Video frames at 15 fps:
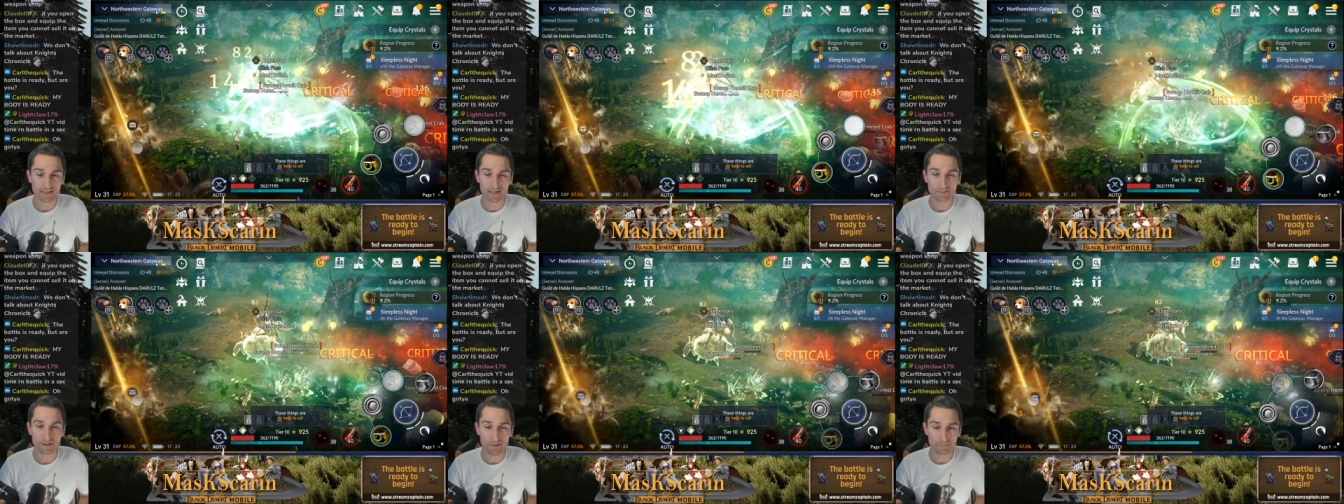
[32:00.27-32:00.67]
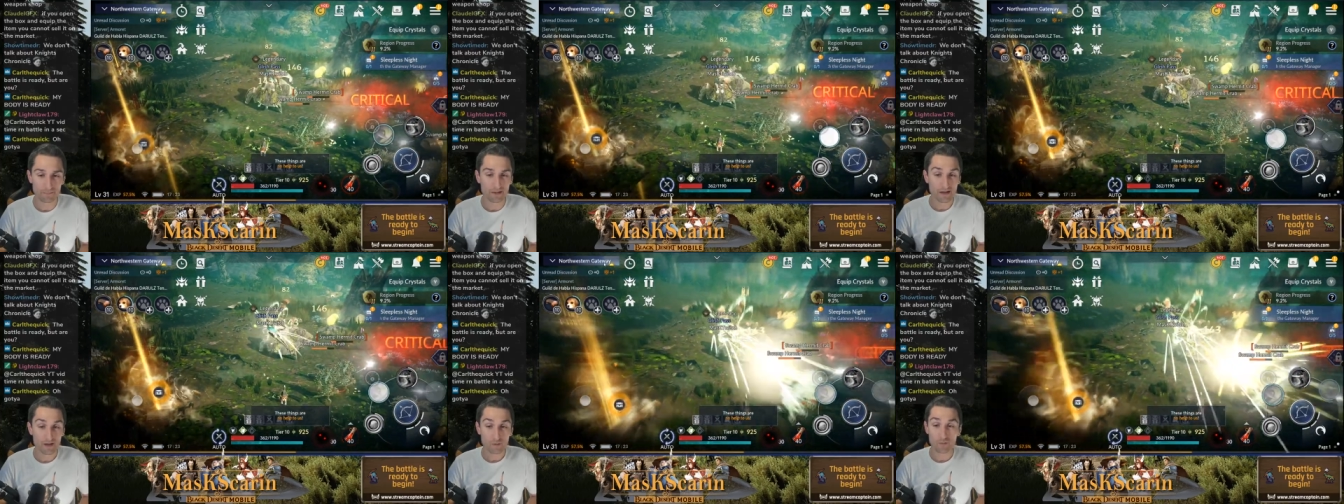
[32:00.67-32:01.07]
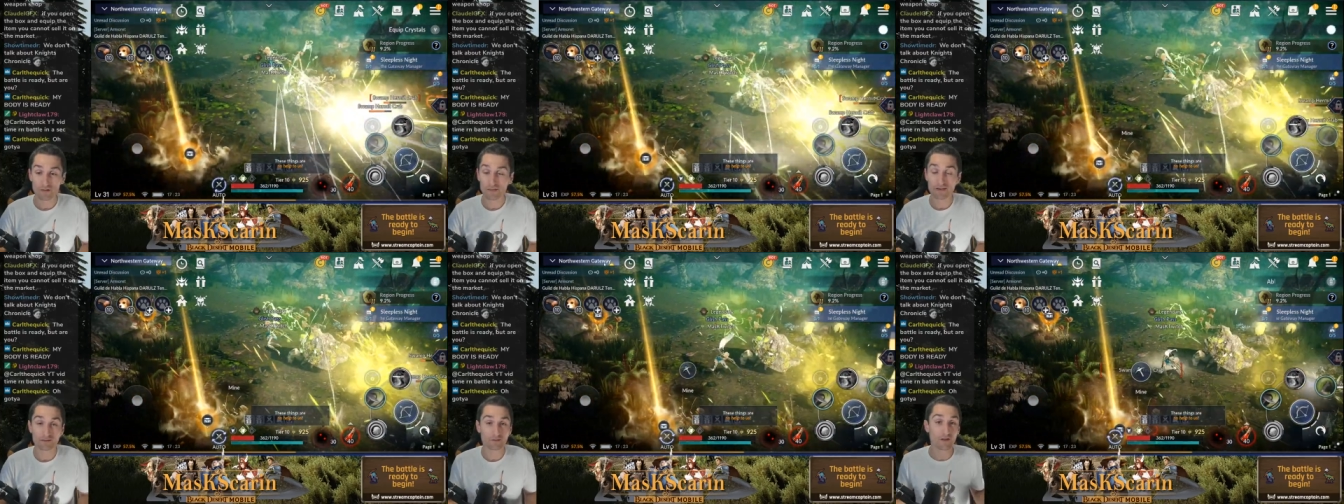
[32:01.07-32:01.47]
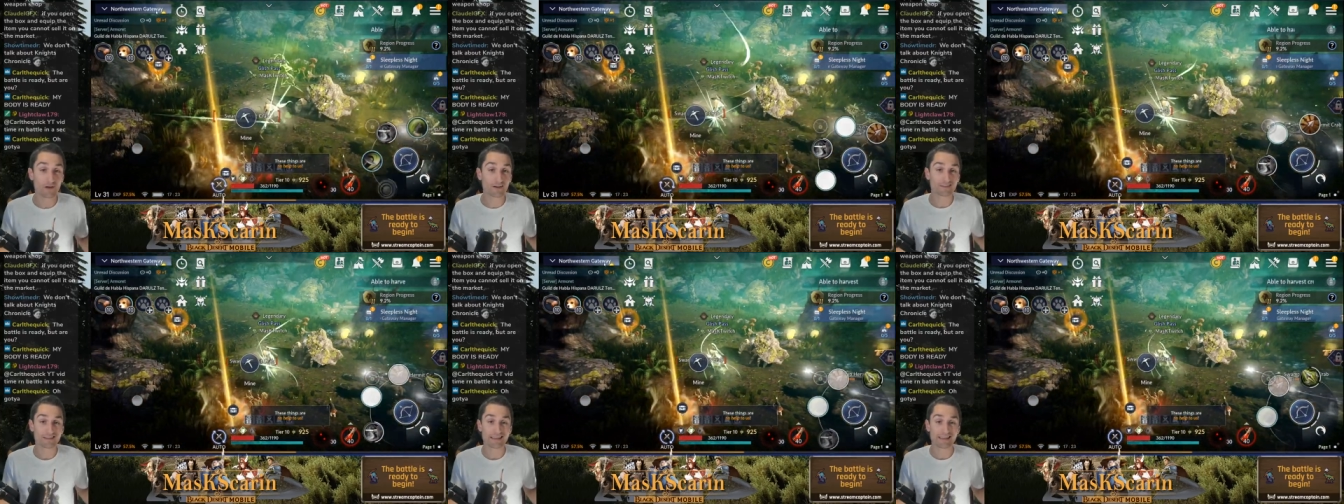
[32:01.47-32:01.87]
keep up with it as
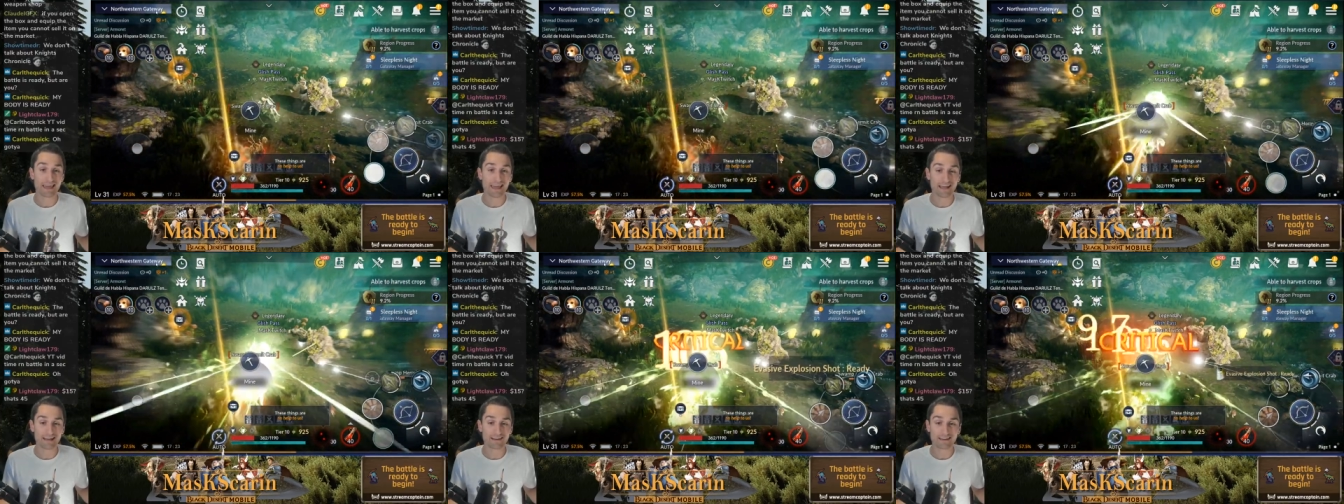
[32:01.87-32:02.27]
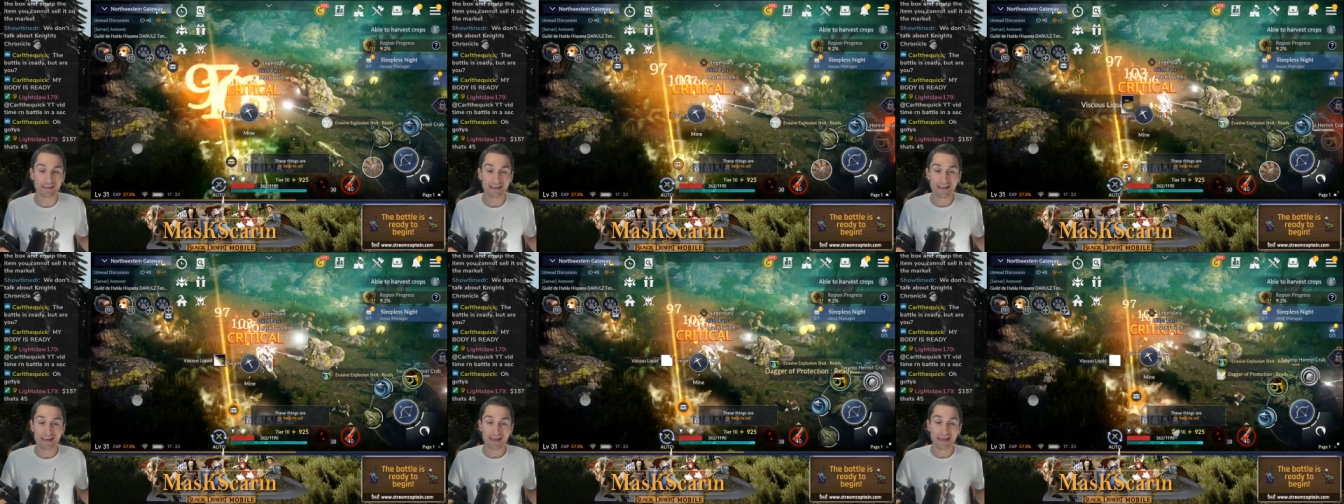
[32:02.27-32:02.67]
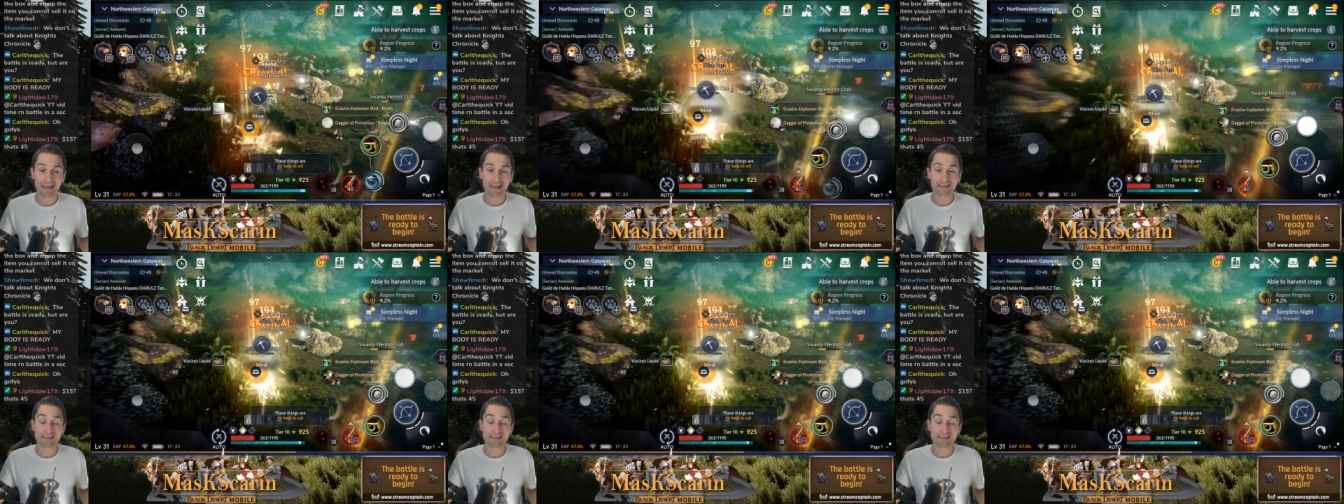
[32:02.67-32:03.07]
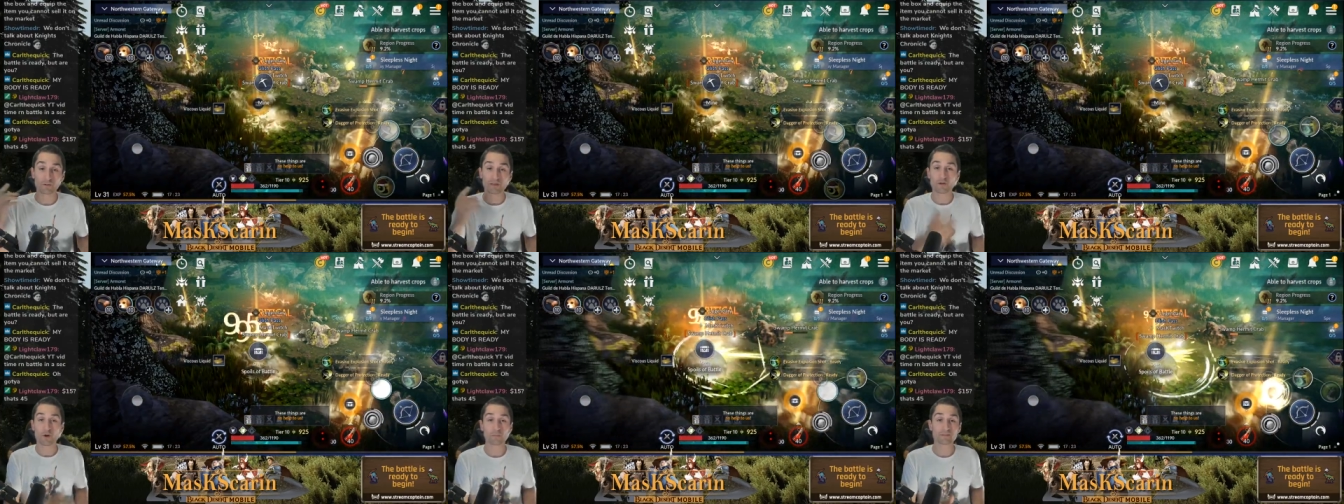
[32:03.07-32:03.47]
long as I can. And I
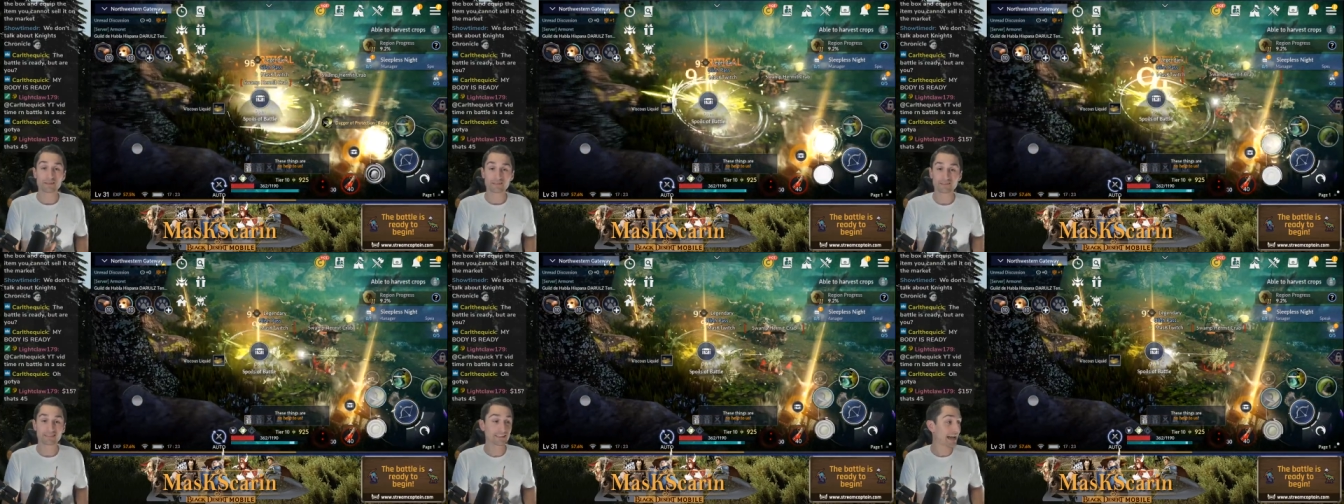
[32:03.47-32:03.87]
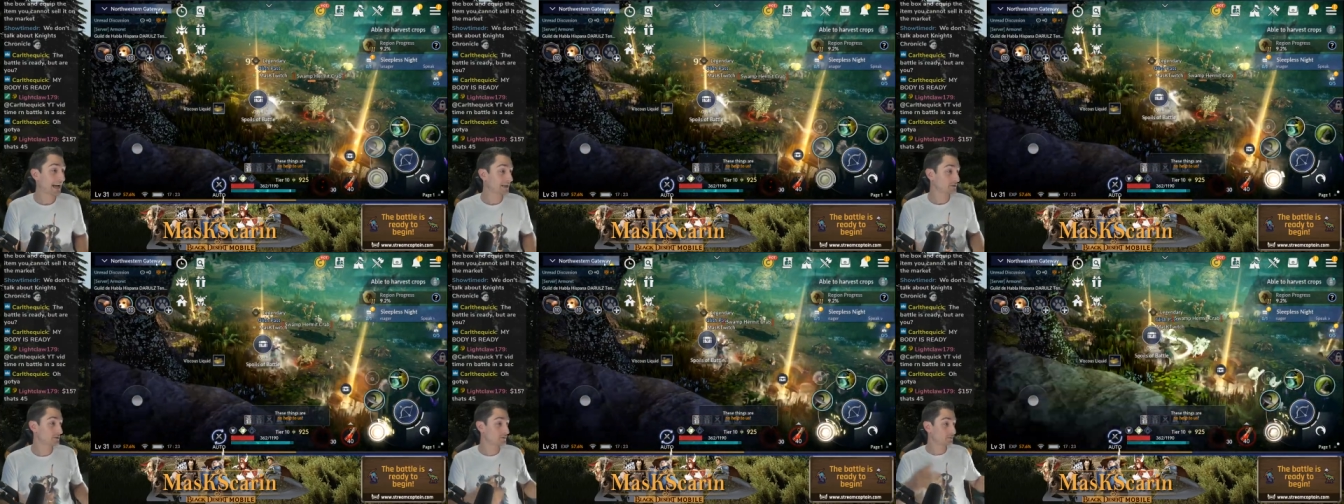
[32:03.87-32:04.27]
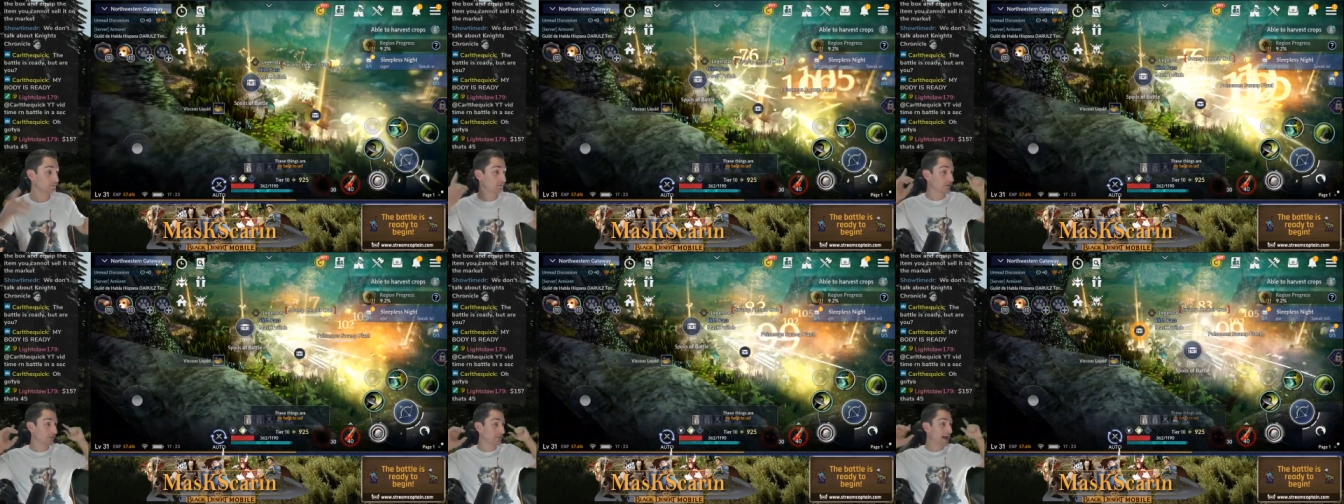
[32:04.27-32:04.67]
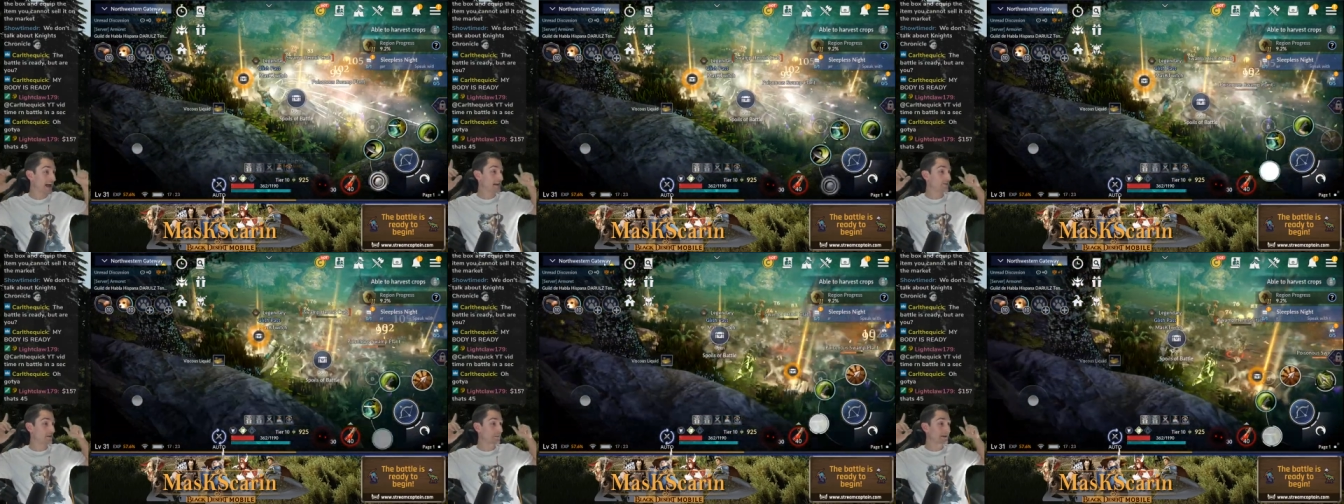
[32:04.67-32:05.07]
really hope to catch you live on